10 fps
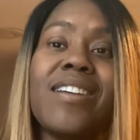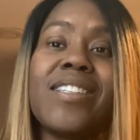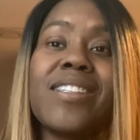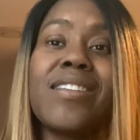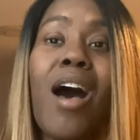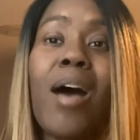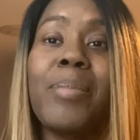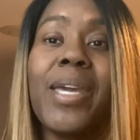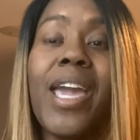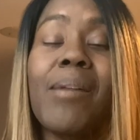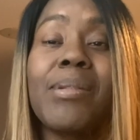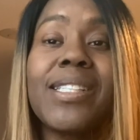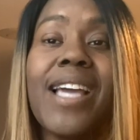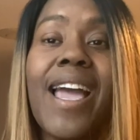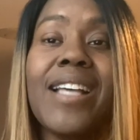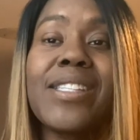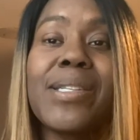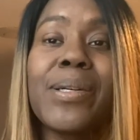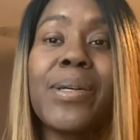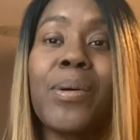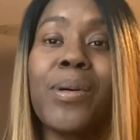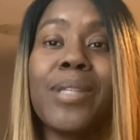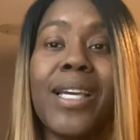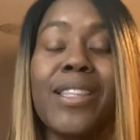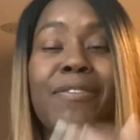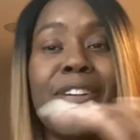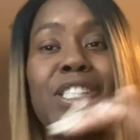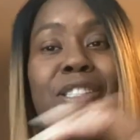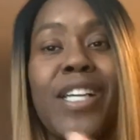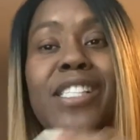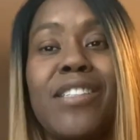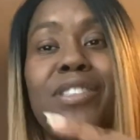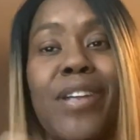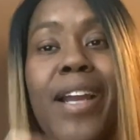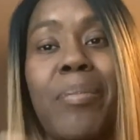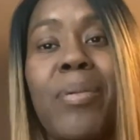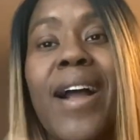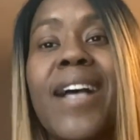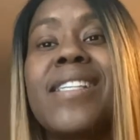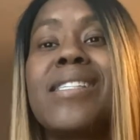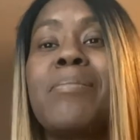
just not be able to answer, or like the frustration of trying to press,